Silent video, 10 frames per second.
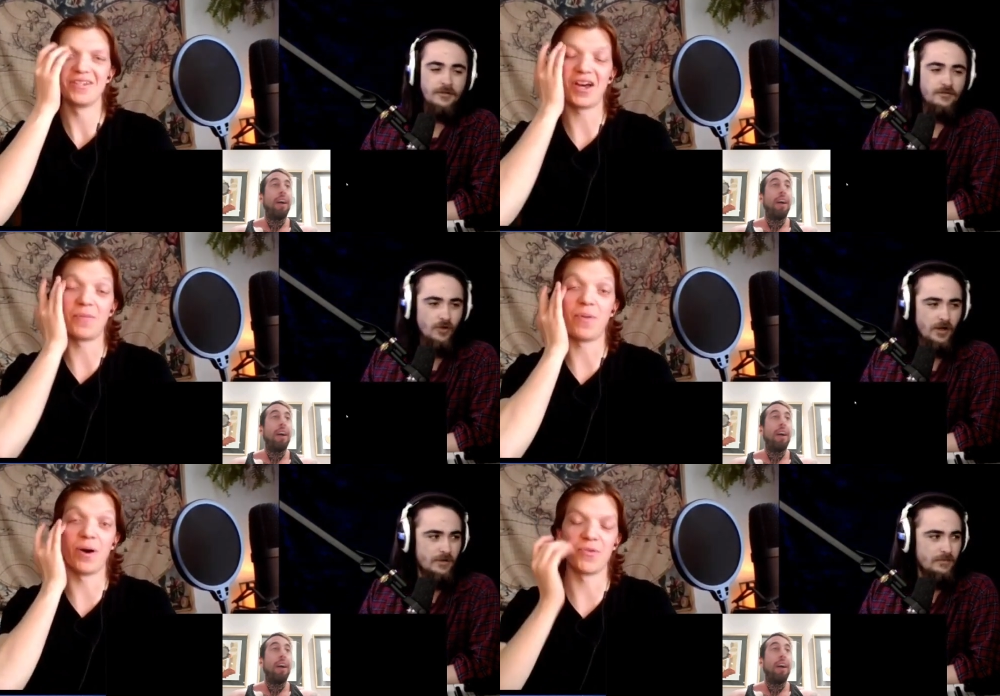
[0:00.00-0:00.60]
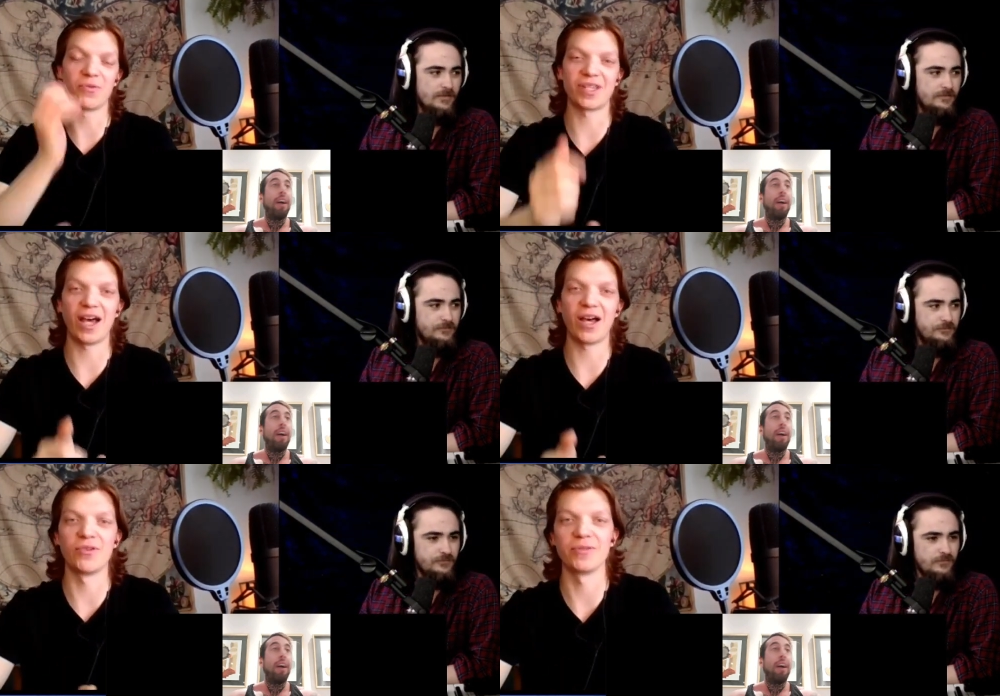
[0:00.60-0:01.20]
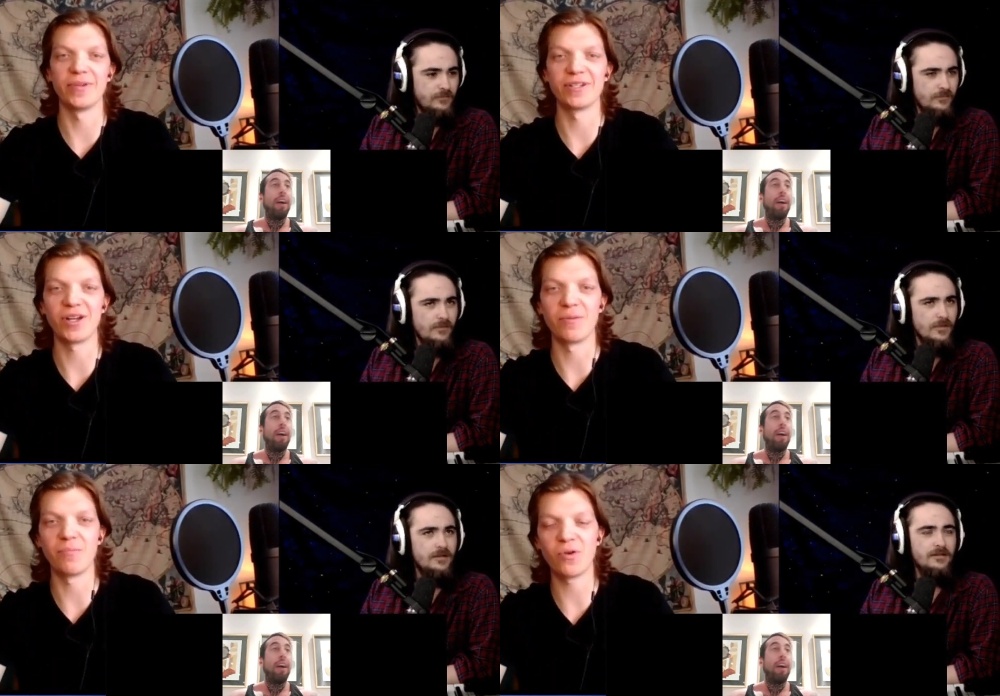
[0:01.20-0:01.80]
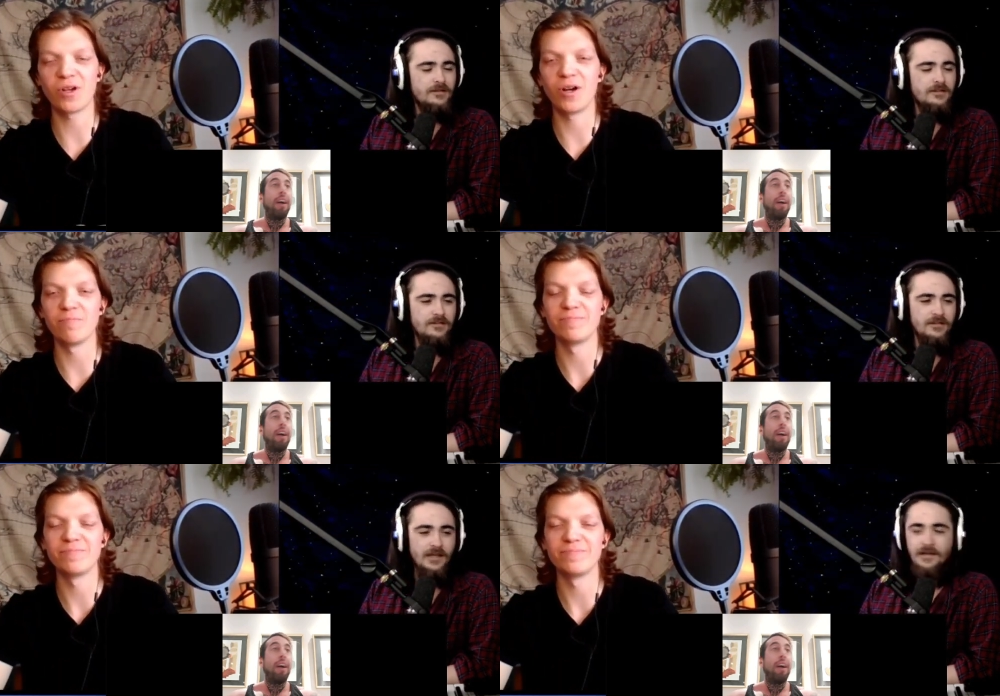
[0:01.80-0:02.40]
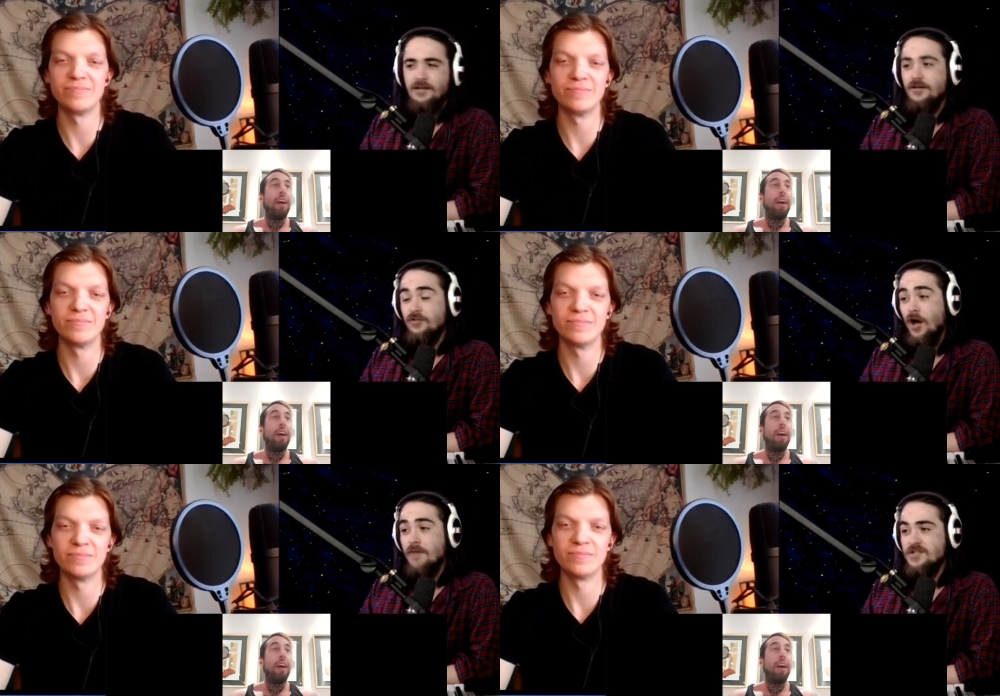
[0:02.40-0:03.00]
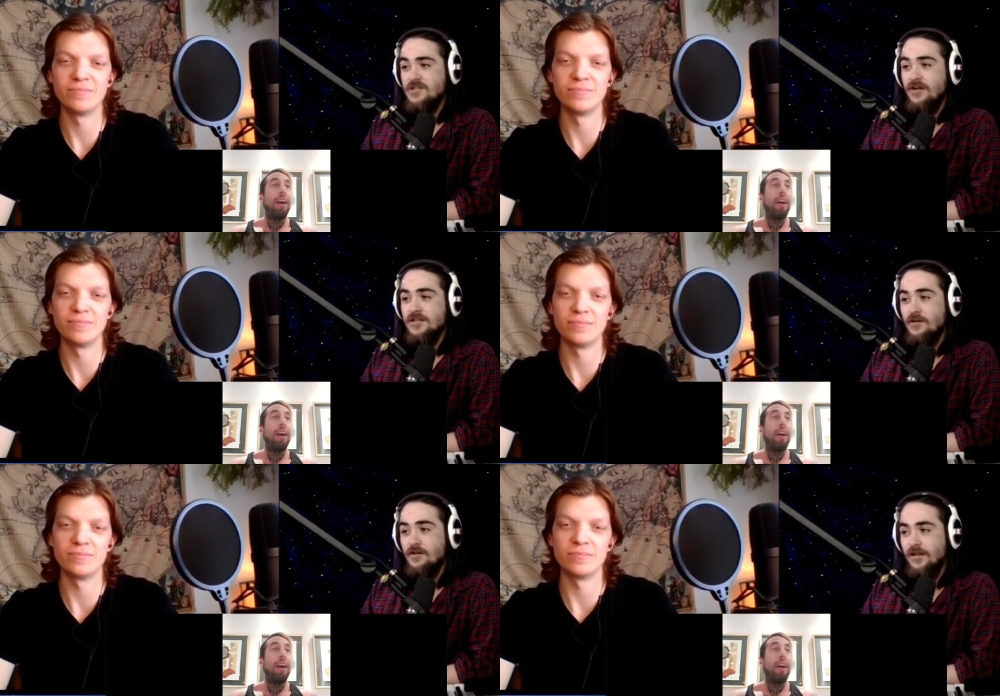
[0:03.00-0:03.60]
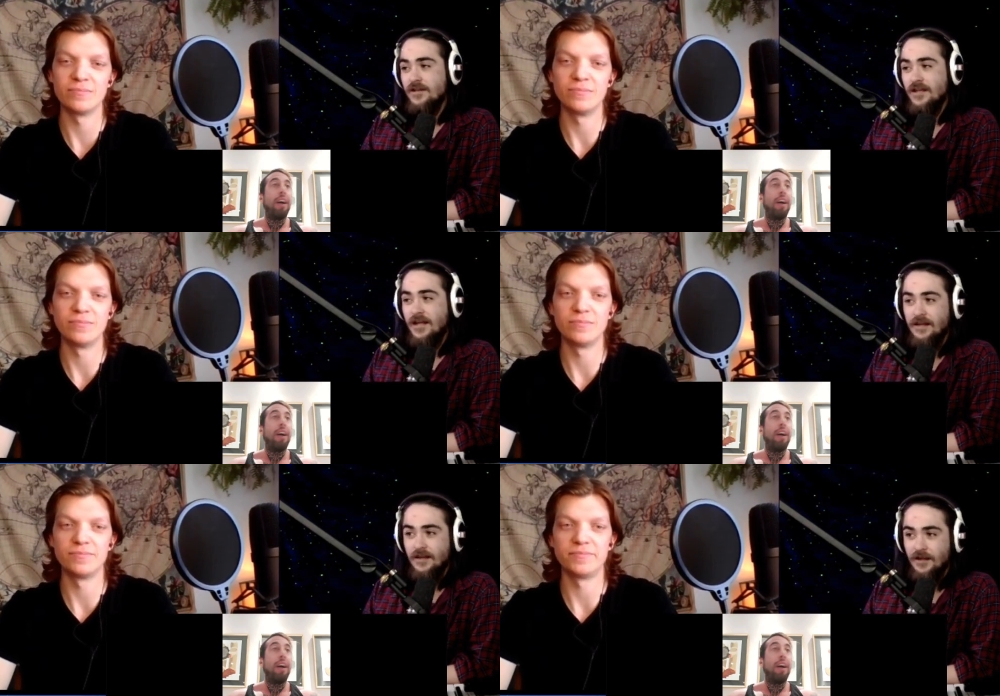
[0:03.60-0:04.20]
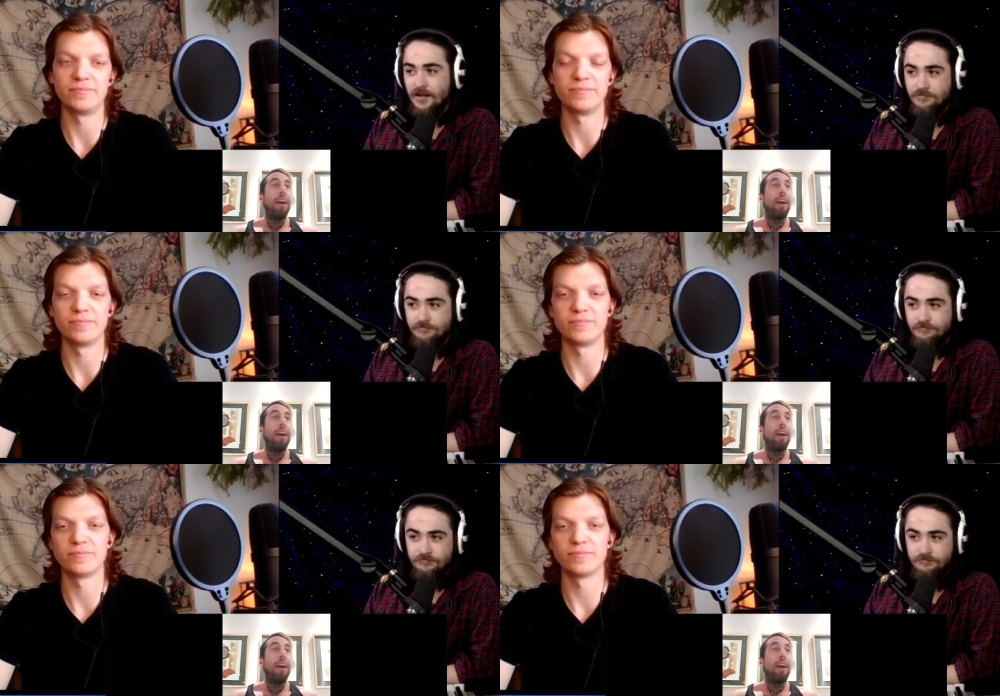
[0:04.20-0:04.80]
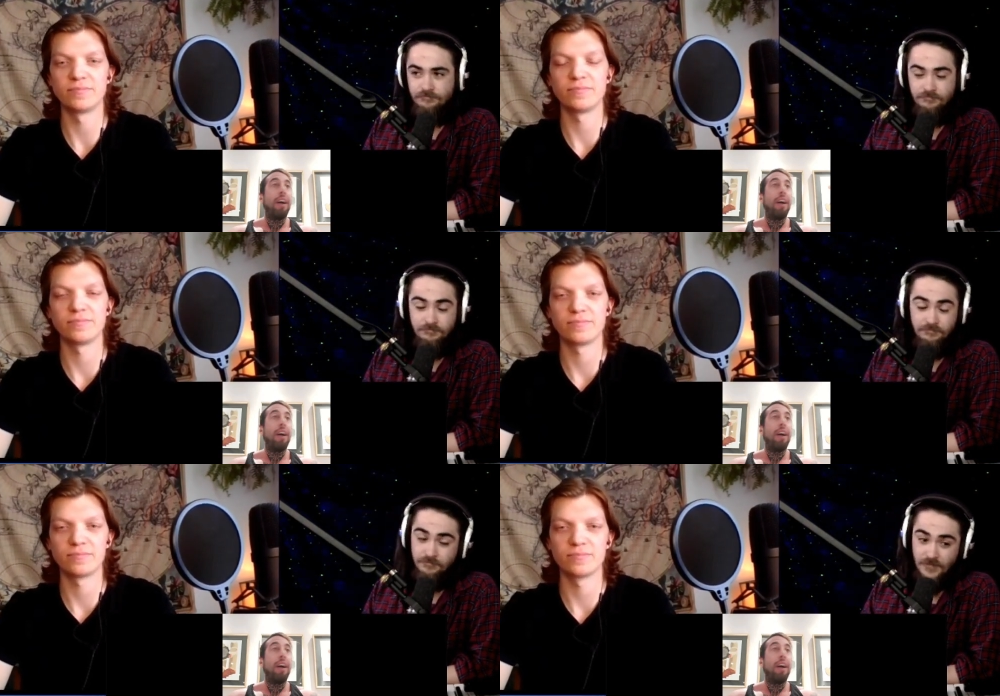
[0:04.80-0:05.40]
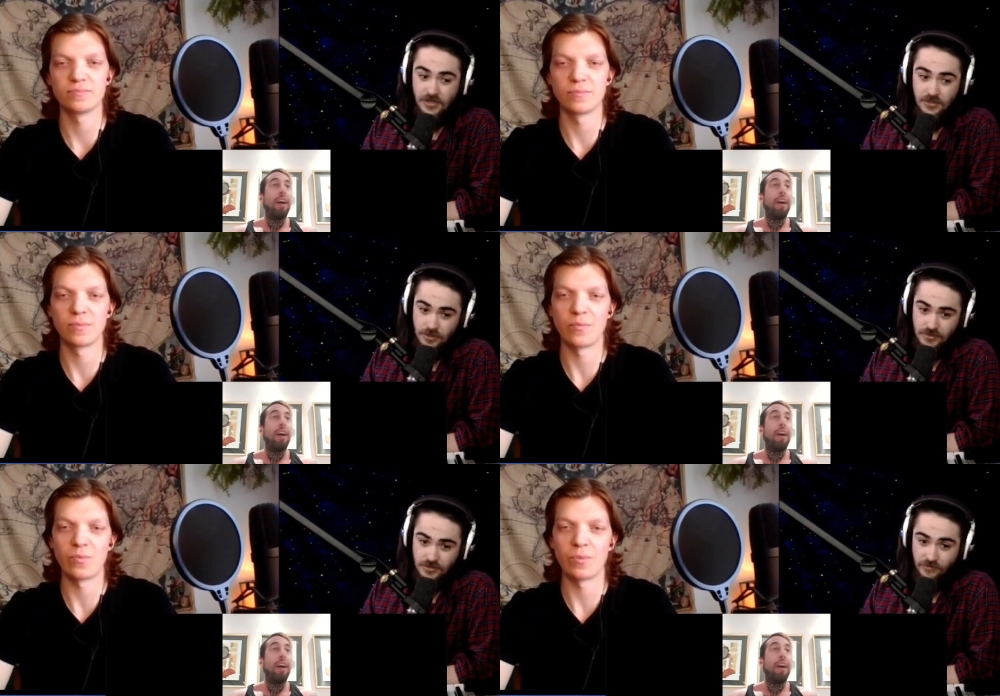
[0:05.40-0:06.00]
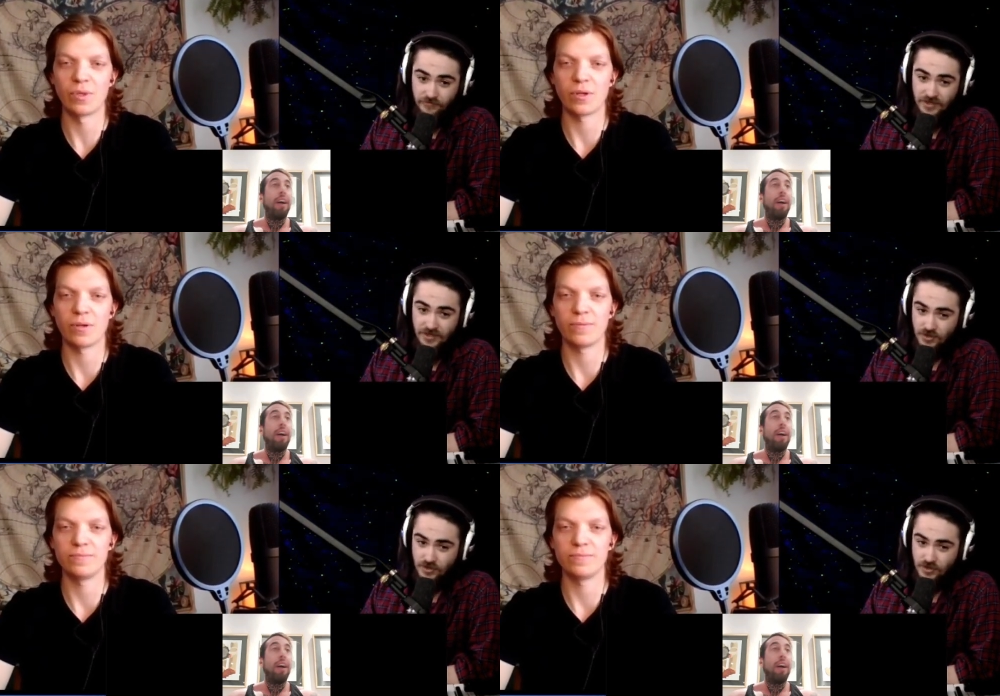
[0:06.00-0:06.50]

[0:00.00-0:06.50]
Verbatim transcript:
Speaker 1: No, gotta
Speaker 2: pump those calories, man. Gotta bulk yeah. up.
Speaker 1: No, I'm serious. I really think um, it's because of this